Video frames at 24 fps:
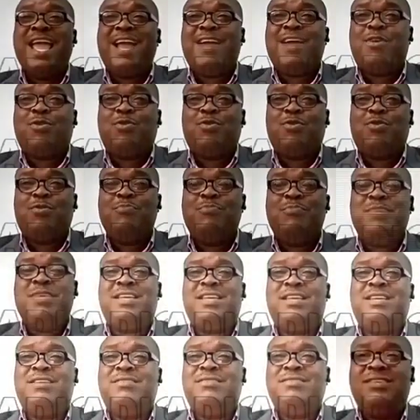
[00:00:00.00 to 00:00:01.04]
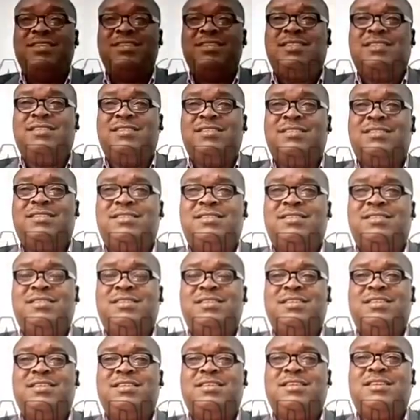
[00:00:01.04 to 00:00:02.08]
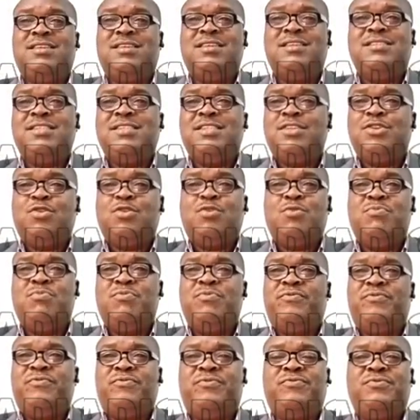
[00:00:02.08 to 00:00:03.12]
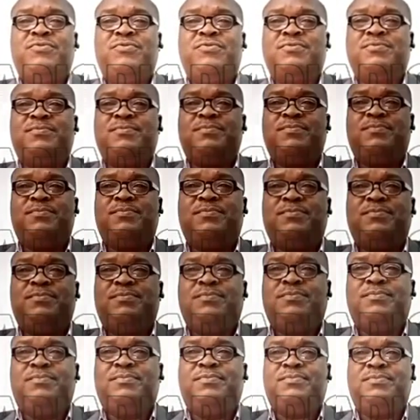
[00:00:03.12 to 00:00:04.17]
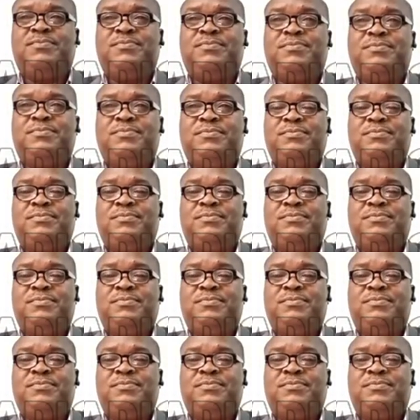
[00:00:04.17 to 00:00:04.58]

economic reasons, it's the wrong move.